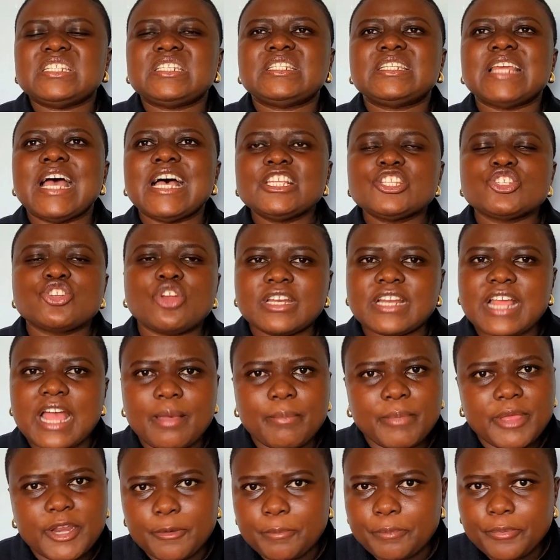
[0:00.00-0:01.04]
does not
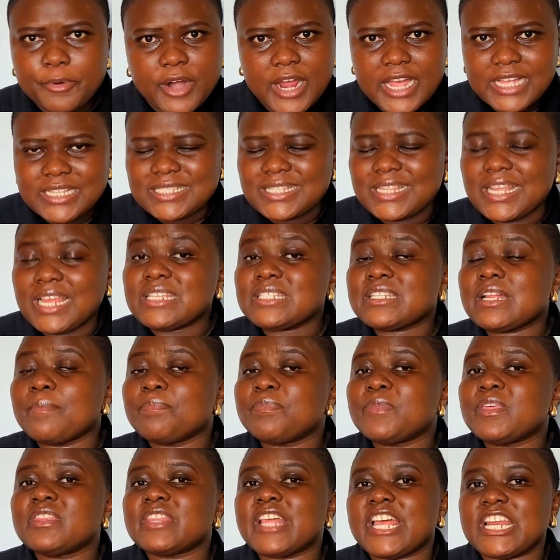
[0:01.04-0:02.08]
come at a price. That is
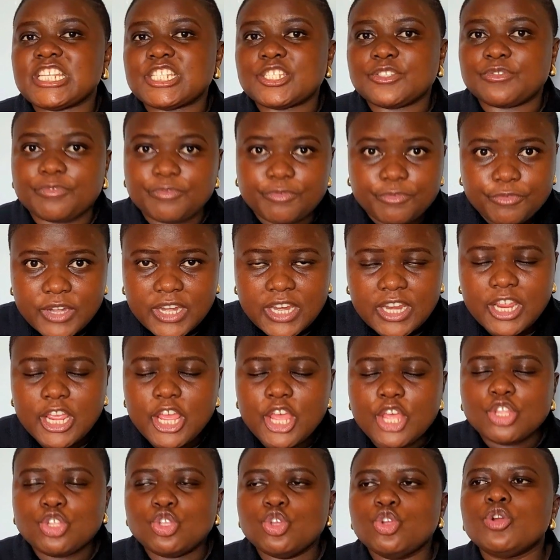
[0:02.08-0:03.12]
something that is free.
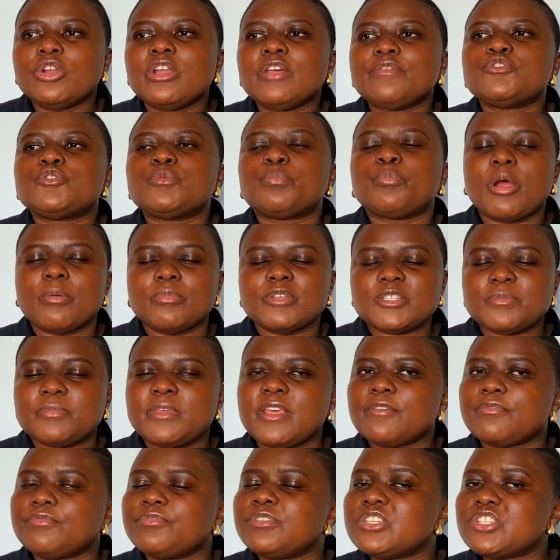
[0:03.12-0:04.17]
You don't have to promise me
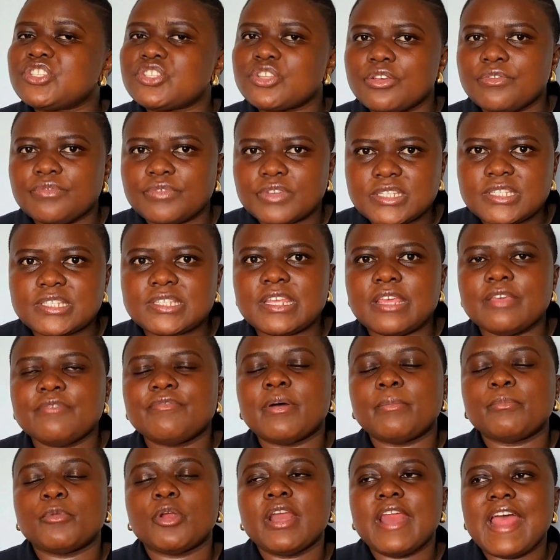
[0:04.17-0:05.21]
a free service if
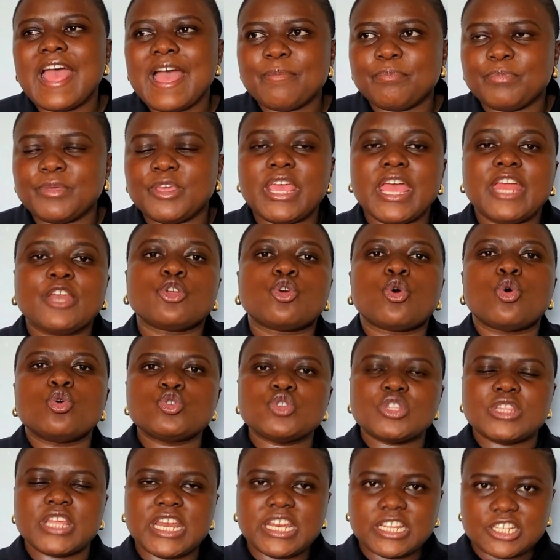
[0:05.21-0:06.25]
I'm not happy and go
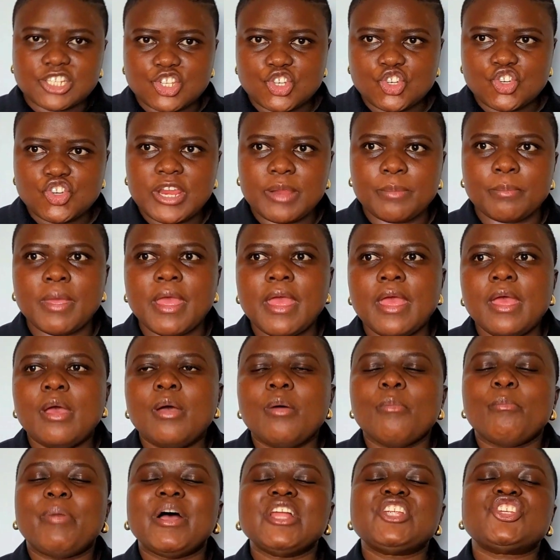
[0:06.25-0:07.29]
to that extreme,
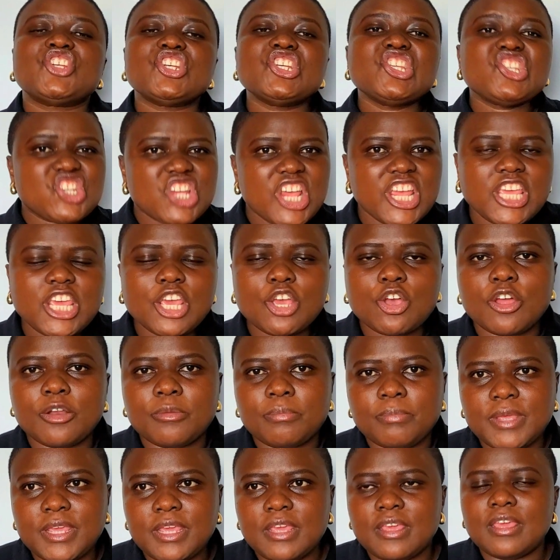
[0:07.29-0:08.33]
but just checking on
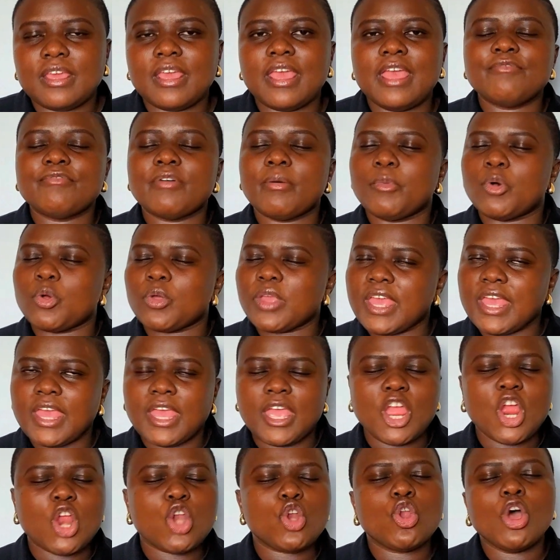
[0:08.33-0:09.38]
me if I'm
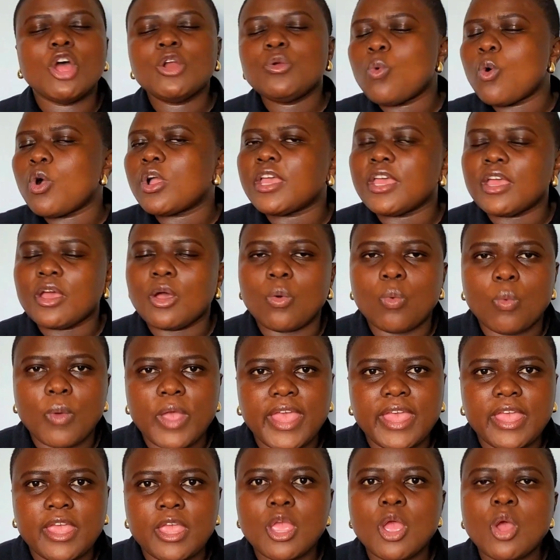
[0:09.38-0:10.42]
okay, not walking
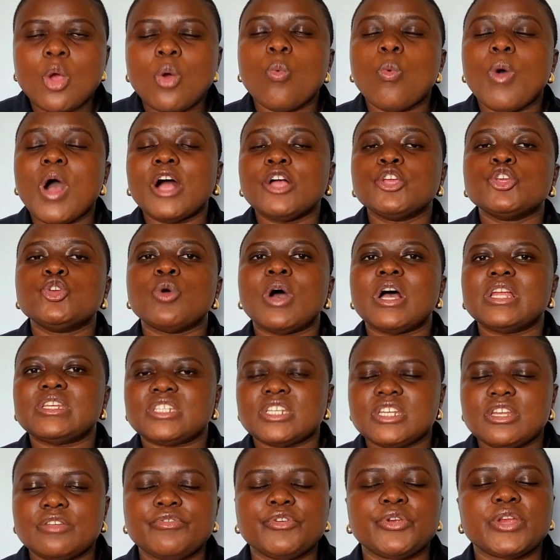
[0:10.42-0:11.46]
away while you are
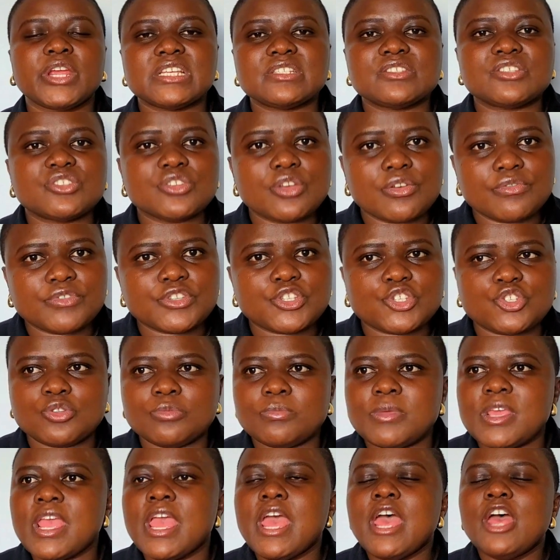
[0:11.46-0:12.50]
delivering a service to
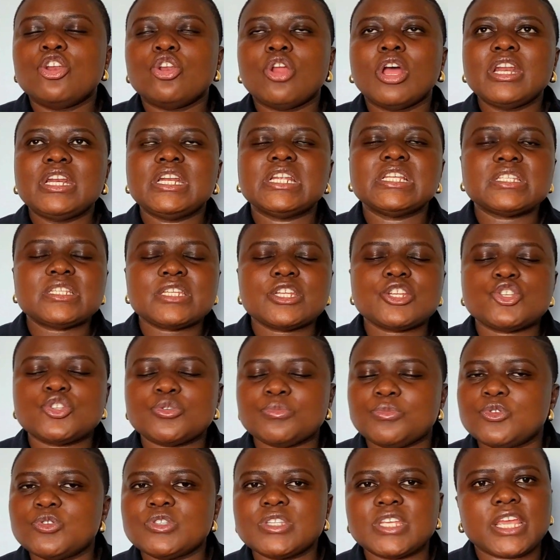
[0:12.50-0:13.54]
me, not listening to
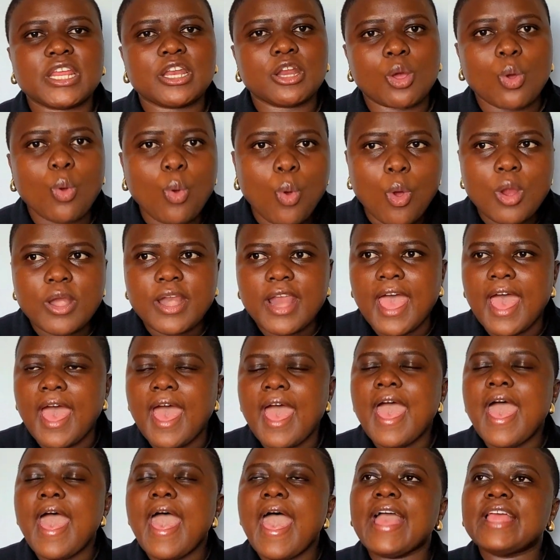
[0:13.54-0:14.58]
music in a corner
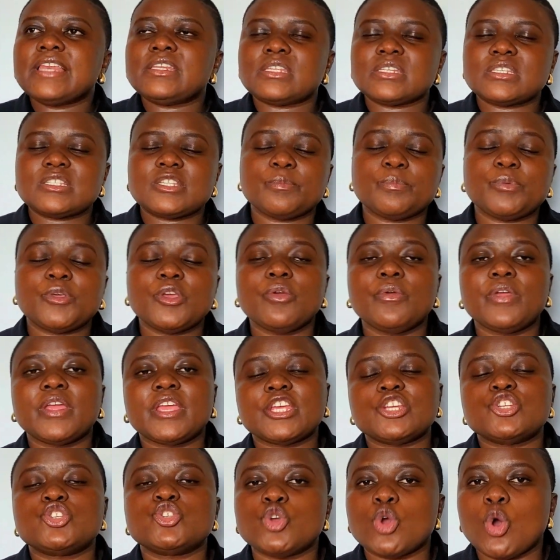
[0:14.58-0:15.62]
and disappearing
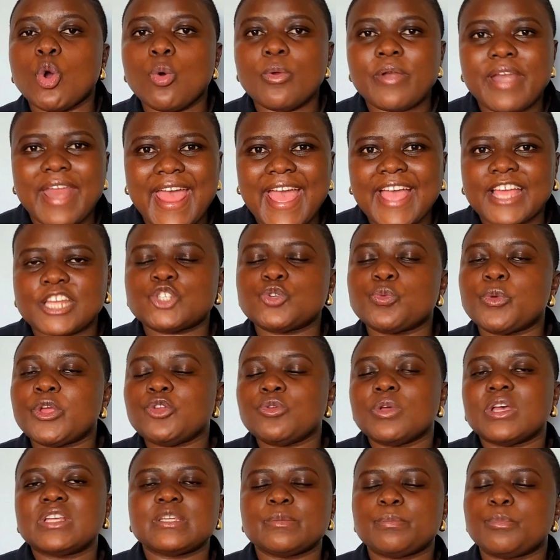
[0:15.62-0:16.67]
into your own act when
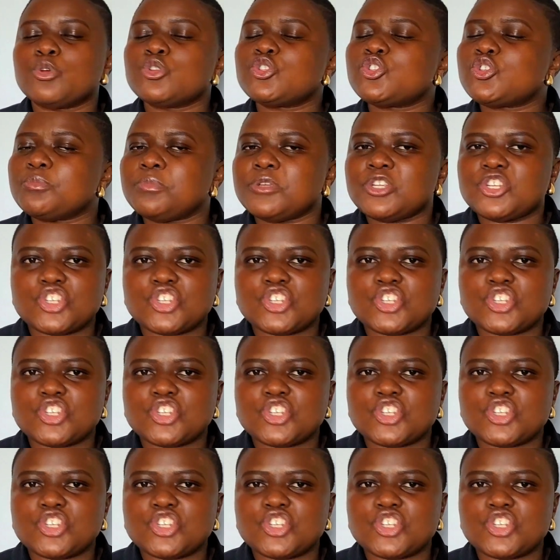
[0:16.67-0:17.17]
you are supposed to be